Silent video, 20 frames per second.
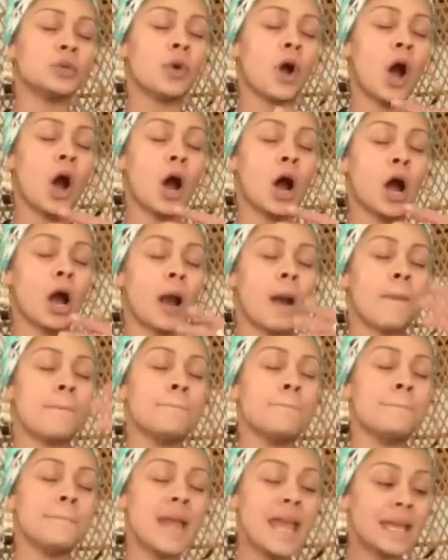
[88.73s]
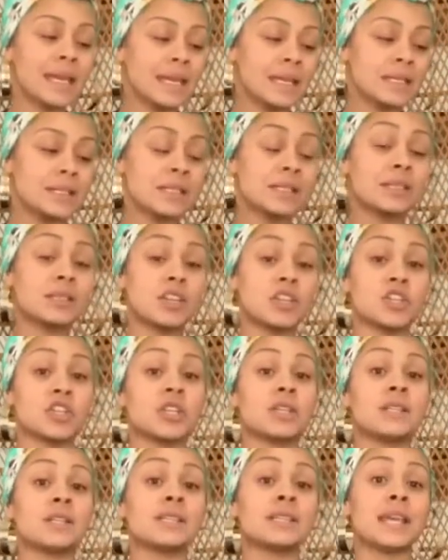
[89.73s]
are making
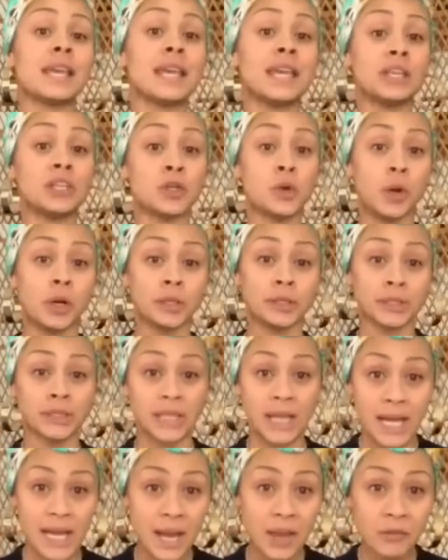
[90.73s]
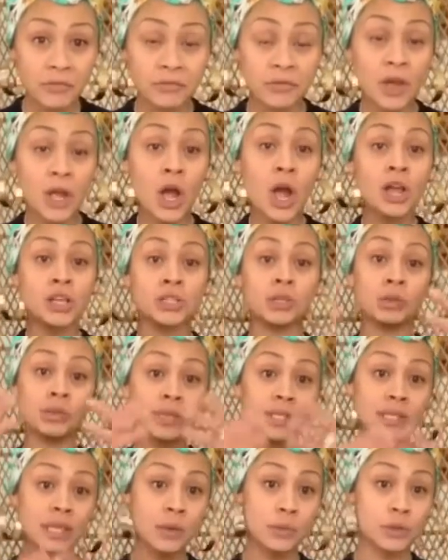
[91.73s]
decisions in your life to
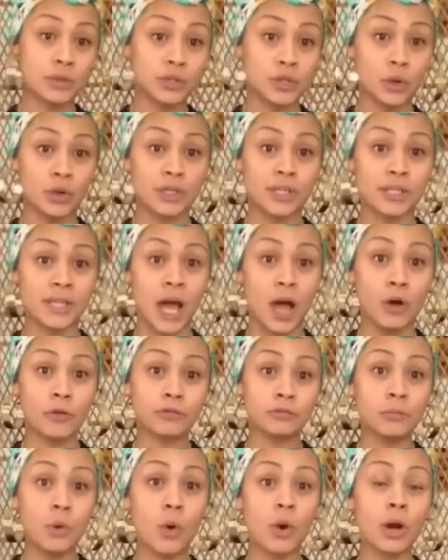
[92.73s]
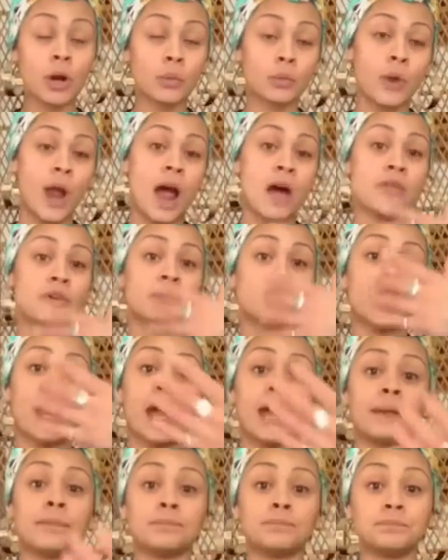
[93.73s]
sit with yourself more rather
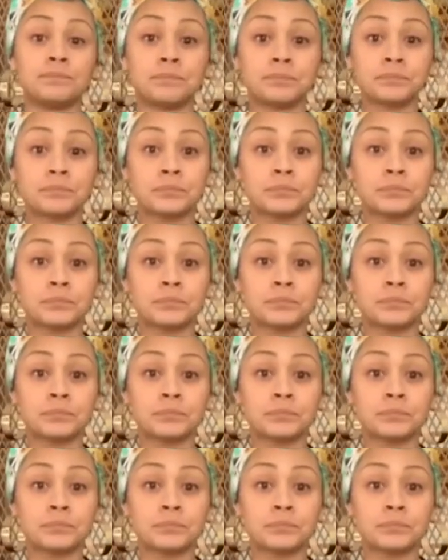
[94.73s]
than